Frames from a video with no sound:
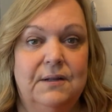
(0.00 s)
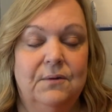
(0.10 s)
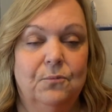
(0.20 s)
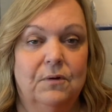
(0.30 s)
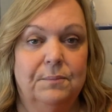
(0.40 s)

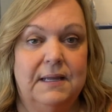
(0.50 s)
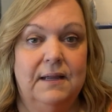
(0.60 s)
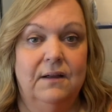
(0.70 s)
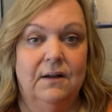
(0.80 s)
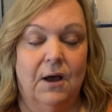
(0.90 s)
we'll
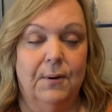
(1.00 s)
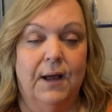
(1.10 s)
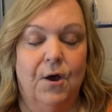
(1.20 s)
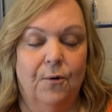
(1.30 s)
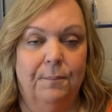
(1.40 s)
be going
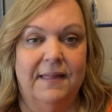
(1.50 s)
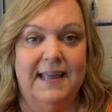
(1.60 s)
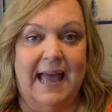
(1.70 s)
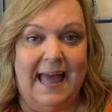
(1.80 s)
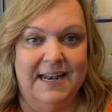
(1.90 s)
home by
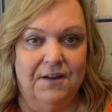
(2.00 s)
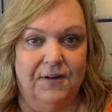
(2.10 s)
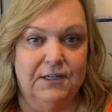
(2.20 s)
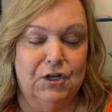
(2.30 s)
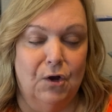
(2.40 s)
the end of
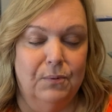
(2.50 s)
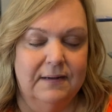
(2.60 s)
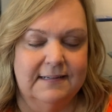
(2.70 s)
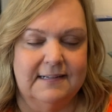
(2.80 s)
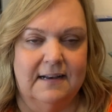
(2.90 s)
October
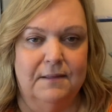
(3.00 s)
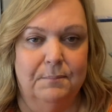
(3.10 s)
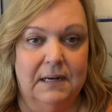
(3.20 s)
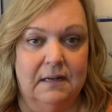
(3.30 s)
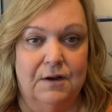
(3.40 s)
instead of the
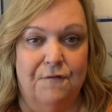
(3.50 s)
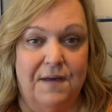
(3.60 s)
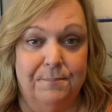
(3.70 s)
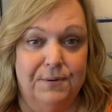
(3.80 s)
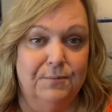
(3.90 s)
middle of
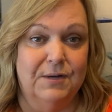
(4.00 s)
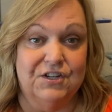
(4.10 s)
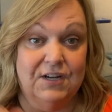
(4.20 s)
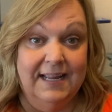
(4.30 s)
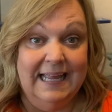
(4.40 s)
November,
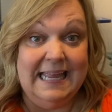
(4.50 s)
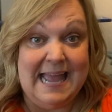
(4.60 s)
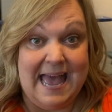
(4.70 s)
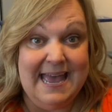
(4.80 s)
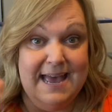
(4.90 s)
which,
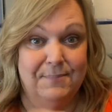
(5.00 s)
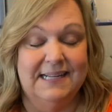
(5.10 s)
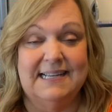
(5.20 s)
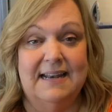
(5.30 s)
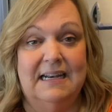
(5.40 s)
yay, I'm
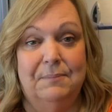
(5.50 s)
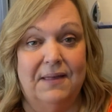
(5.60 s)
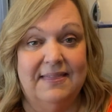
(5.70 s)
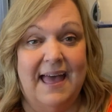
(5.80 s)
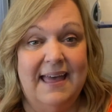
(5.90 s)
excited
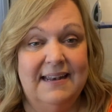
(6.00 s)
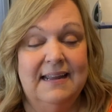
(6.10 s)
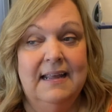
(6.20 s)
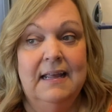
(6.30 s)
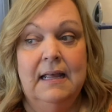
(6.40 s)
about that.
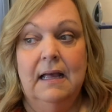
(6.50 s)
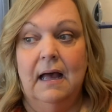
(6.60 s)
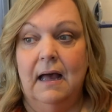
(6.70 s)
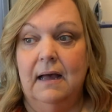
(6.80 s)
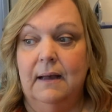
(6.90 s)

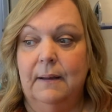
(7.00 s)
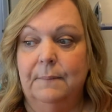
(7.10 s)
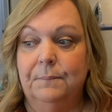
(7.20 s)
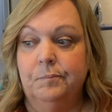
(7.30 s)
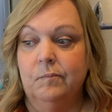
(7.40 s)

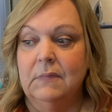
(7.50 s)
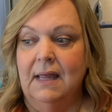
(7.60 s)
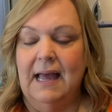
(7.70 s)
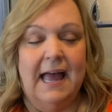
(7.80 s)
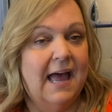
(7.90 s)

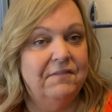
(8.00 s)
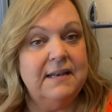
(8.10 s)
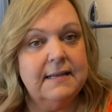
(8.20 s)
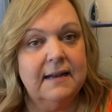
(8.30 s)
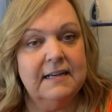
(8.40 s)
I haven't
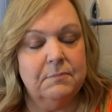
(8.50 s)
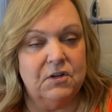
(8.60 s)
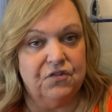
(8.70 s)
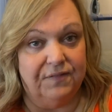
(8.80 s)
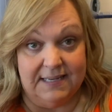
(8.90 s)
done as
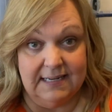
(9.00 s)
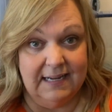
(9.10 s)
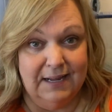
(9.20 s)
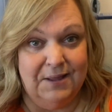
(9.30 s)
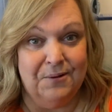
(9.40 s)
much
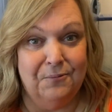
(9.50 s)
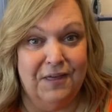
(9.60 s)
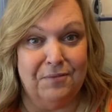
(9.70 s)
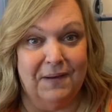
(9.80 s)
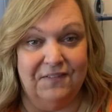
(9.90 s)
visiting
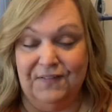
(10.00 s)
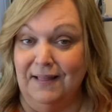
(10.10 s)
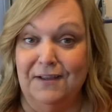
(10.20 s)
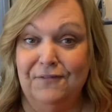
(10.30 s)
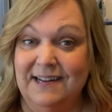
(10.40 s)
with my
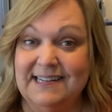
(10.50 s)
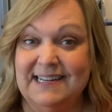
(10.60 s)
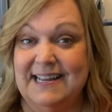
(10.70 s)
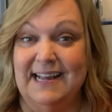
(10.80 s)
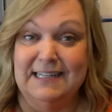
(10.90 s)
Philly friends as
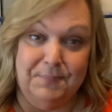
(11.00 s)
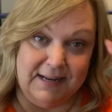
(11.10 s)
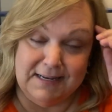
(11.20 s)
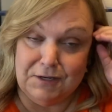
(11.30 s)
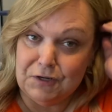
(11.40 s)
I
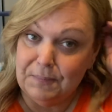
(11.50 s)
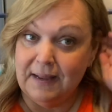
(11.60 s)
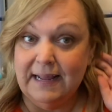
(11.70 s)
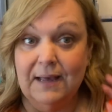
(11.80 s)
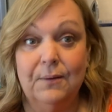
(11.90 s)
expected to by
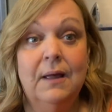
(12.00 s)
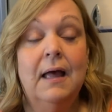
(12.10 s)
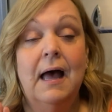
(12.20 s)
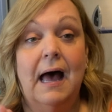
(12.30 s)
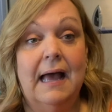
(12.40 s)
now.
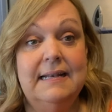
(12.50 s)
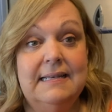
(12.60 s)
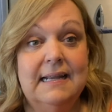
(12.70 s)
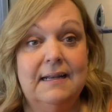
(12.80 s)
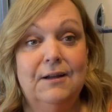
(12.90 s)
I
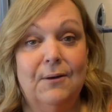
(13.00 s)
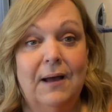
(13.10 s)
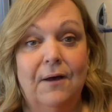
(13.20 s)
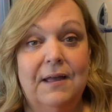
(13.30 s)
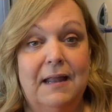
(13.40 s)
did go
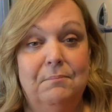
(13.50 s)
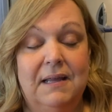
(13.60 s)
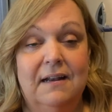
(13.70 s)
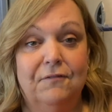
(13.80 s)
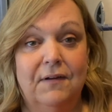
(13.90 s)
out and
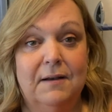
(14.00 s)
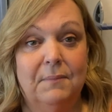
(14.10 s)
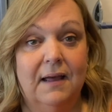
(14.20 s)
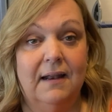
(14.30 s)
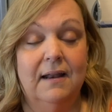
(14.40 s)
meet a friend of
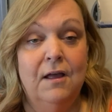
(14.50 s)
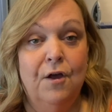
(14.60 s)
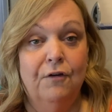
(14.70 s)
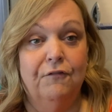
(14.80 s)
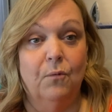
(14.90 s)
mine
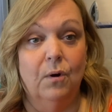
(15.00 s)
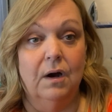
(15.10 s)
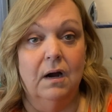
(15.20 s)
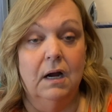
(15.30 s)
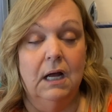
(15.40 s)

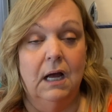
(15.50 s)
for